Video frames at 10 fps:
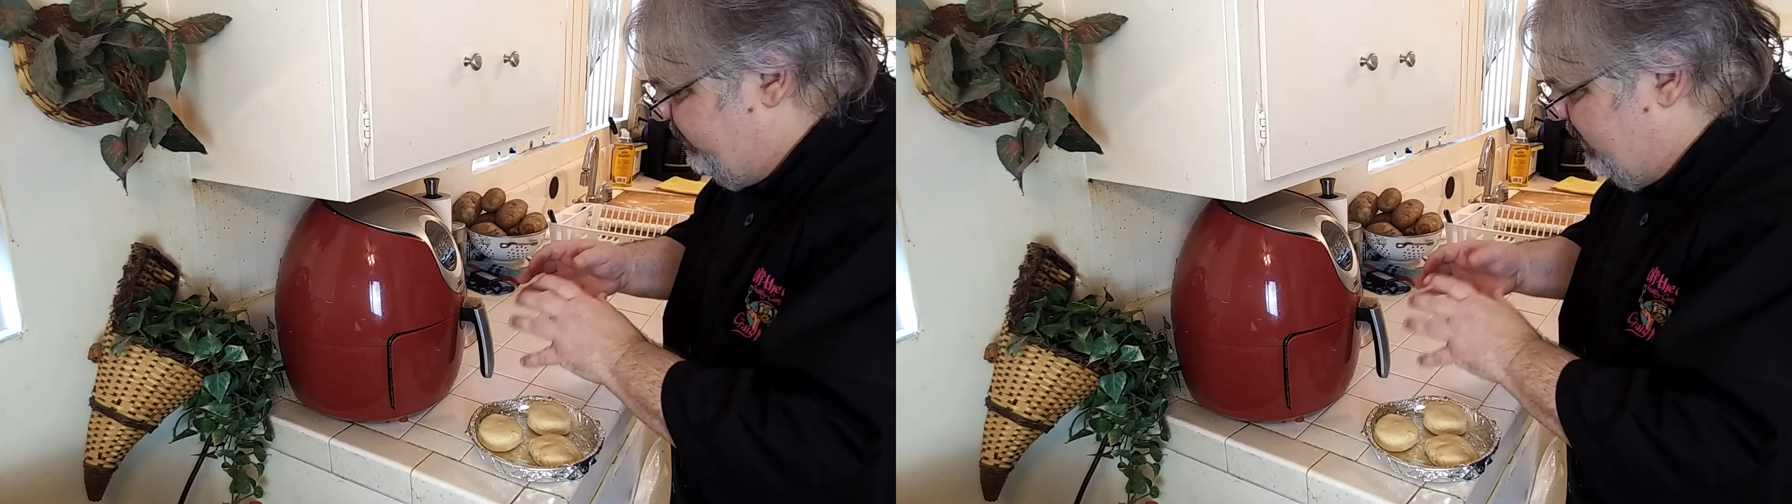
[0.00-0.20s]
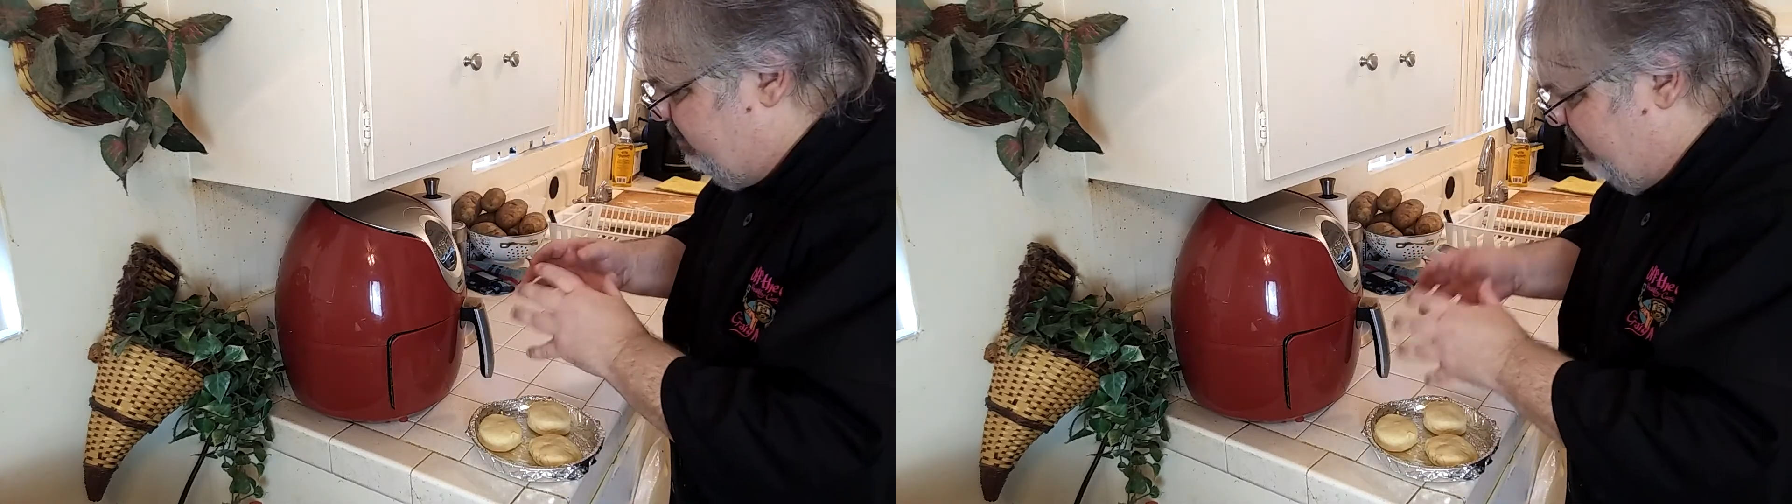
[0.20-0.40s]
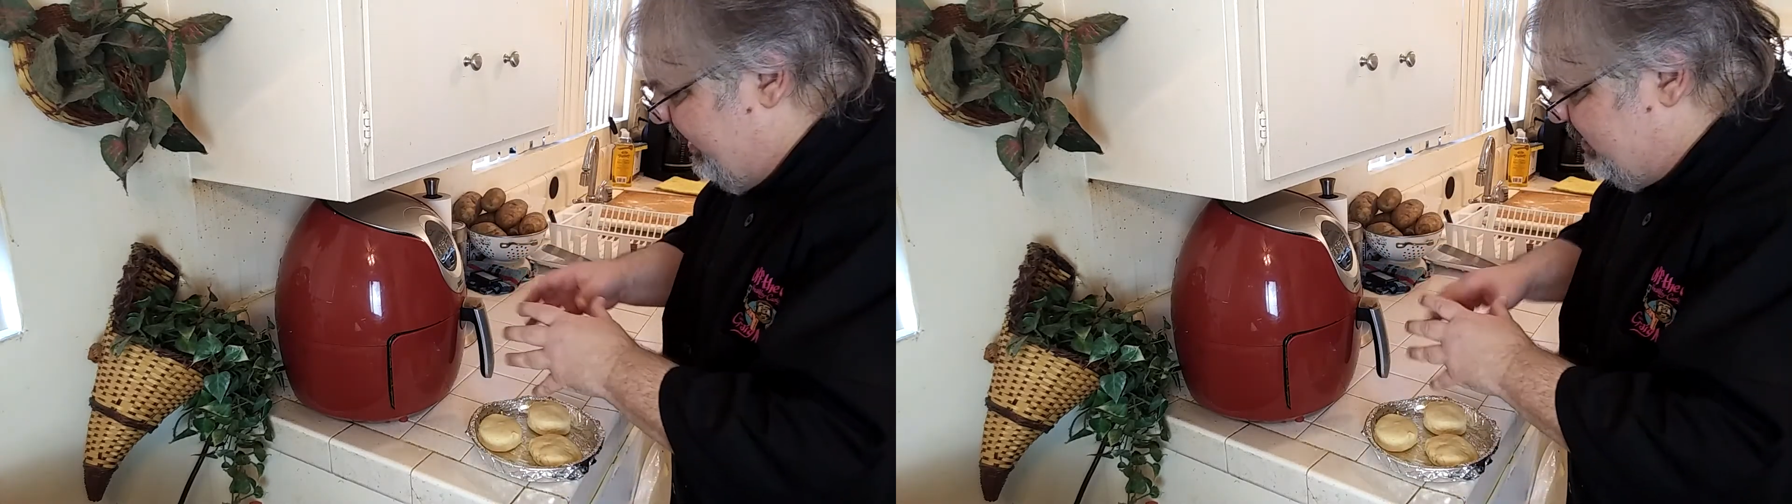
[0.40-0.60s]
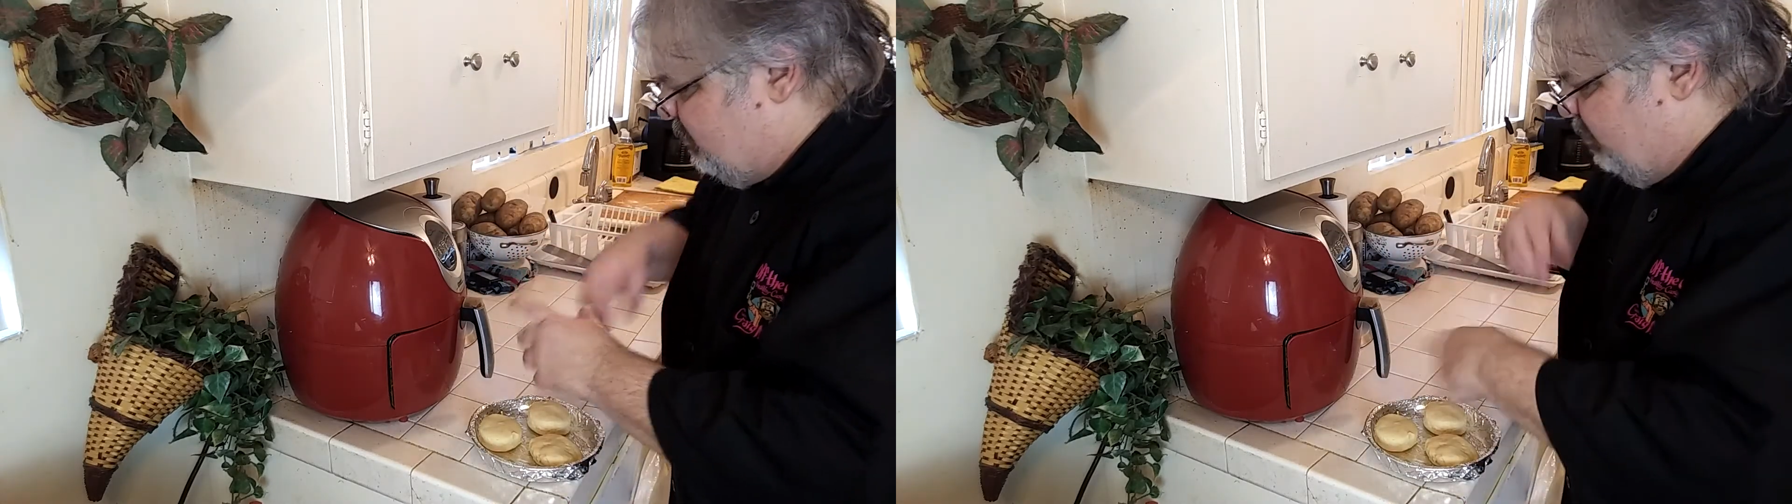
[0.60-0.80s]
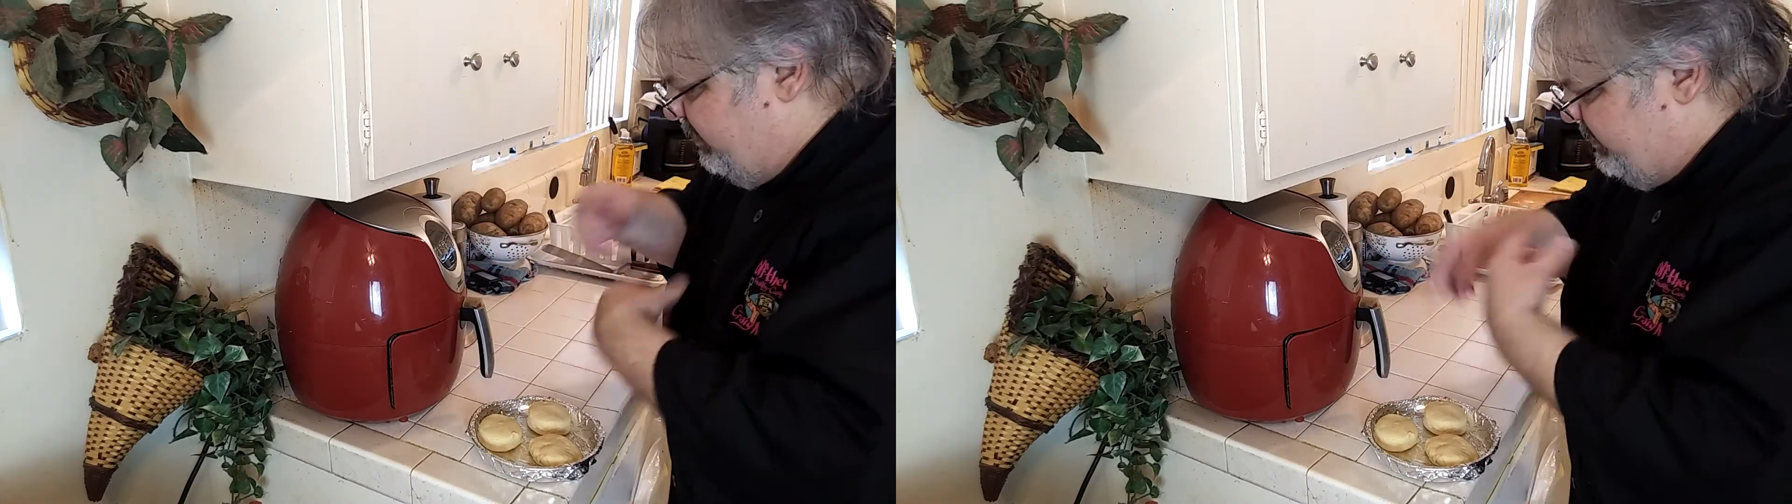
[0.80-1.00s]
place
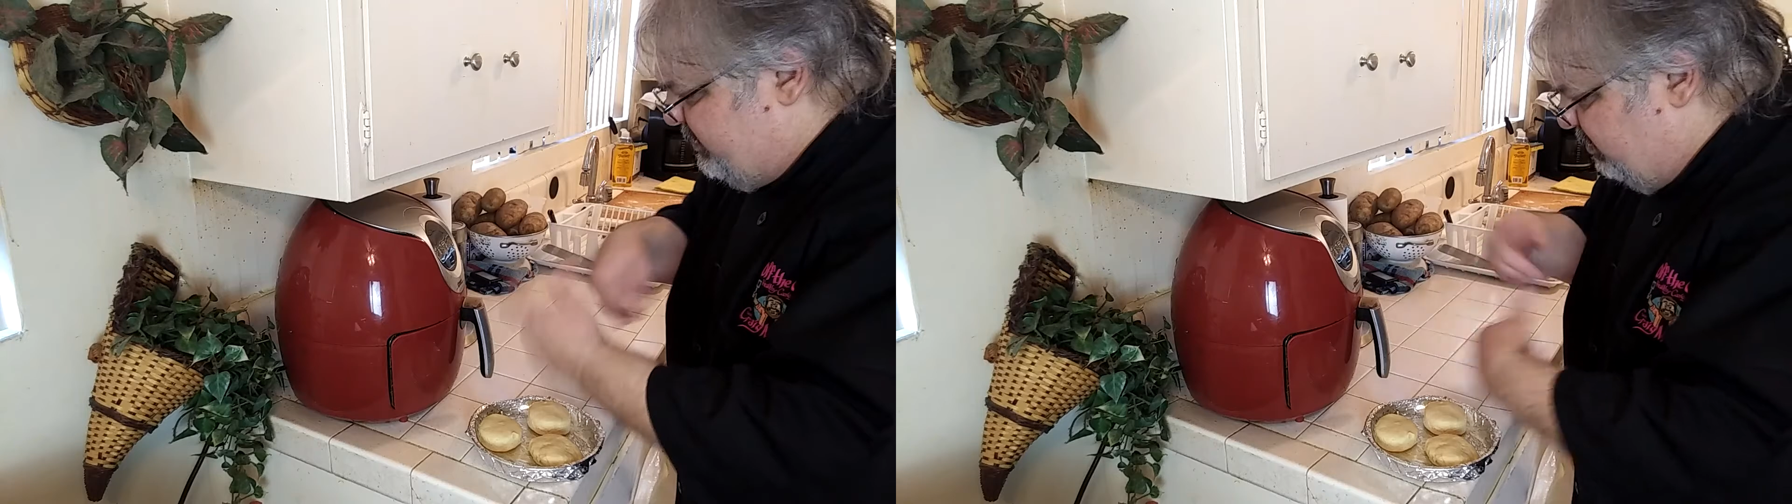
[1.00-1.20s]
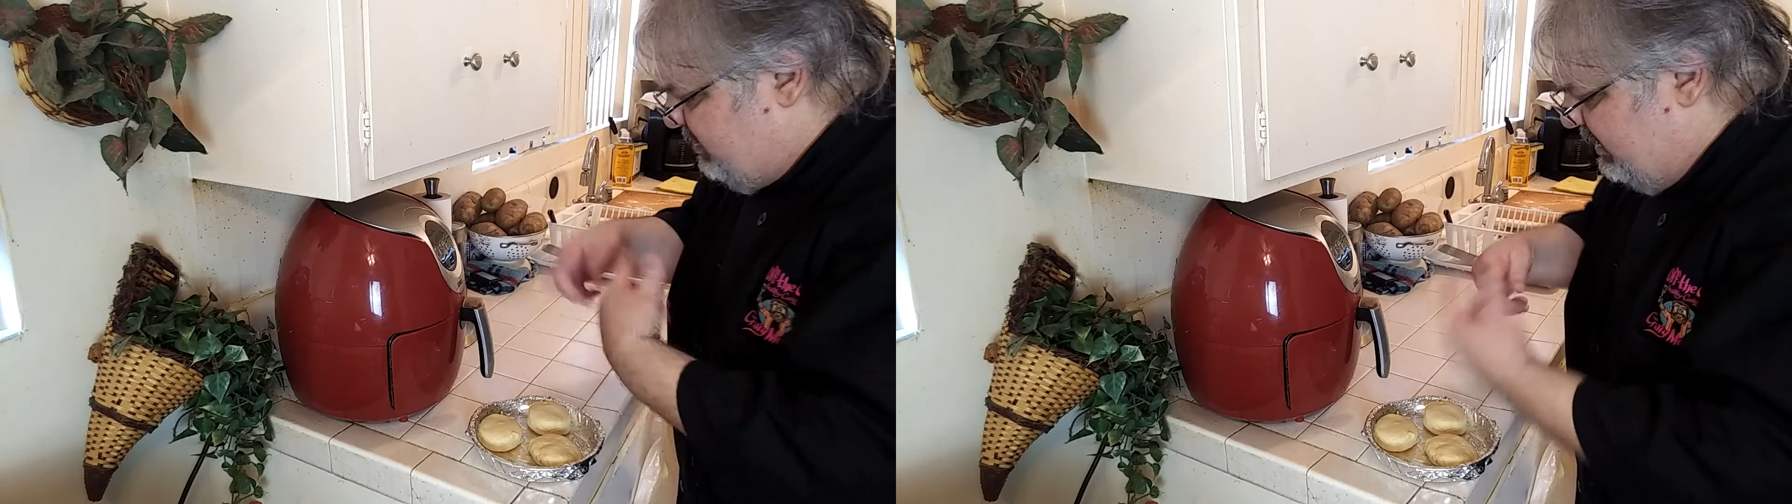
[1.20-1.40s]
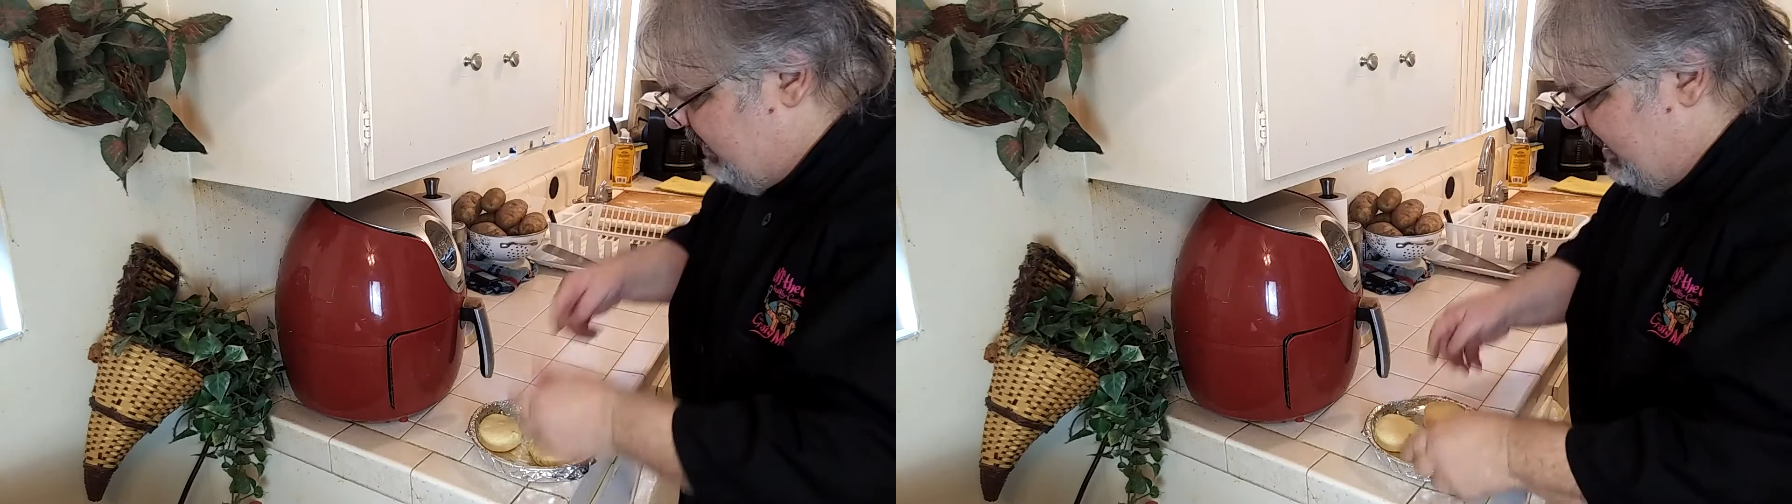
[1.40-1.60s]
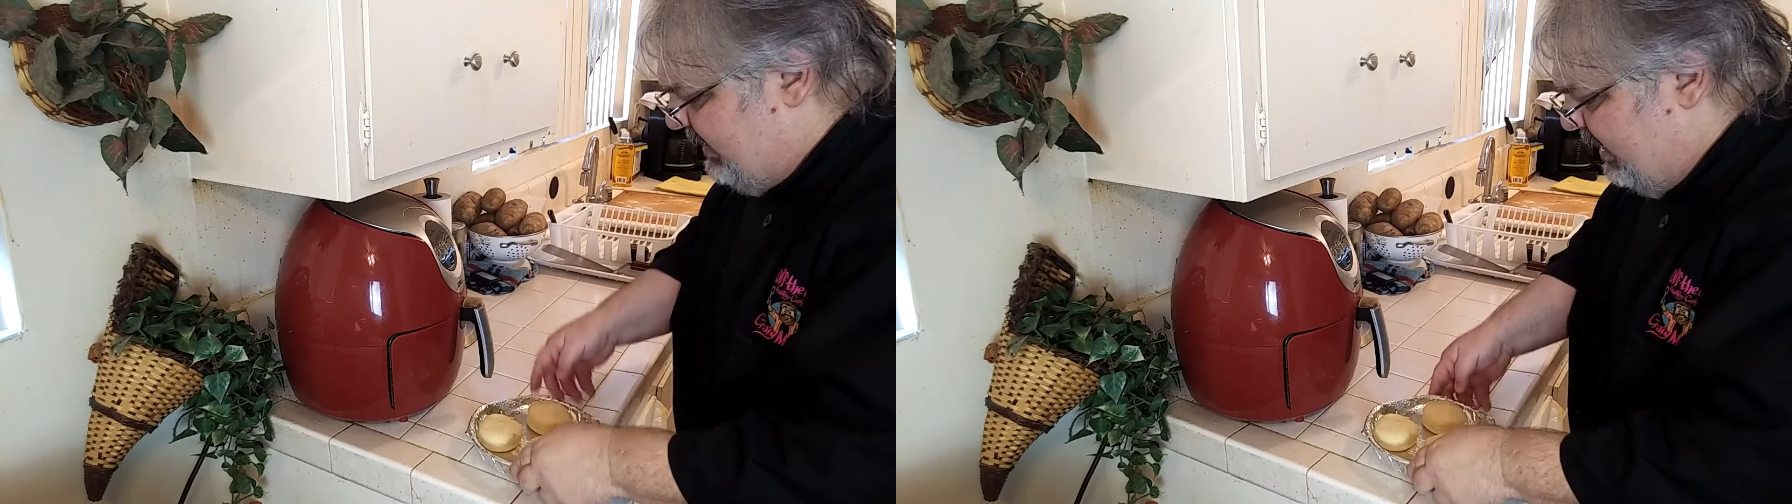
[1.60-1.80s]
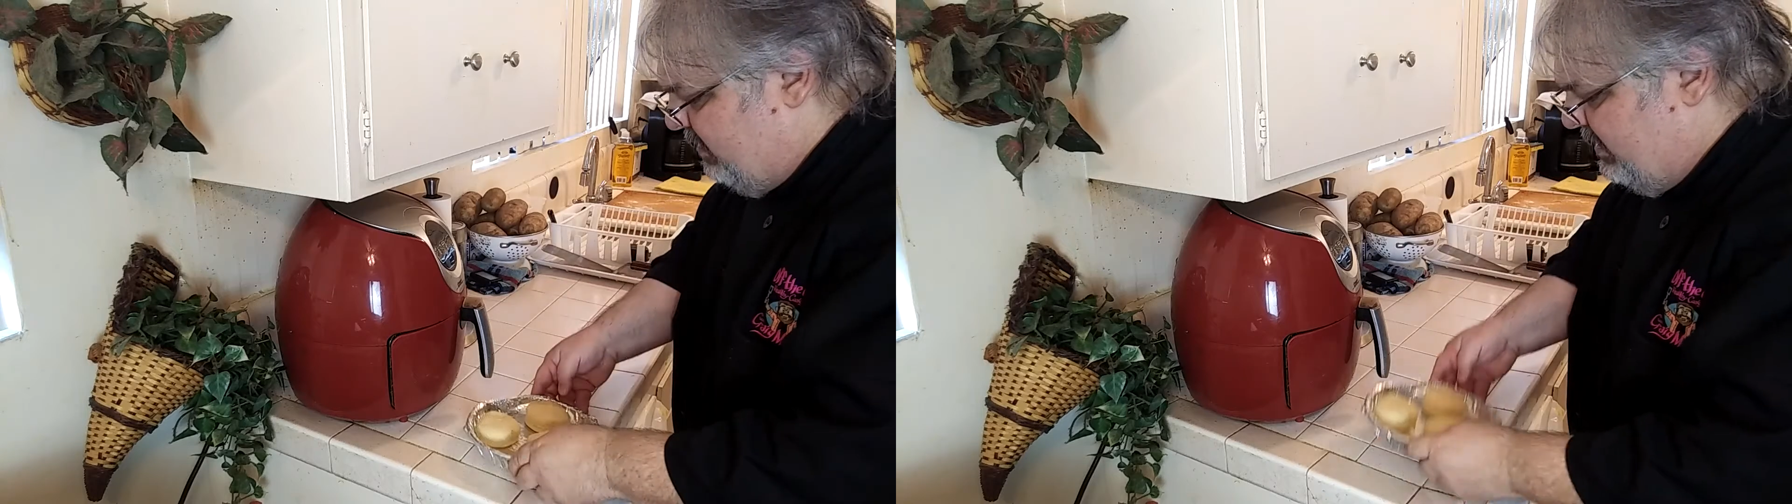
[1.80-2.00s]
with circulated hot
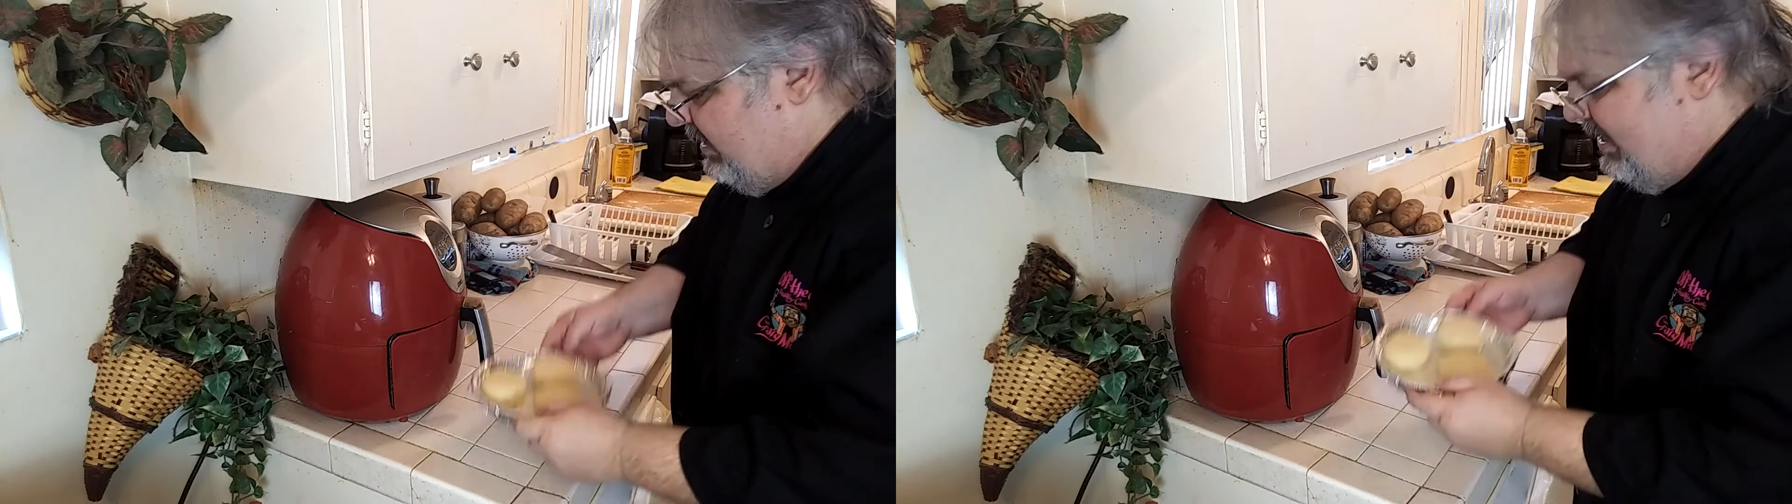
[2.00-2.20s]
air.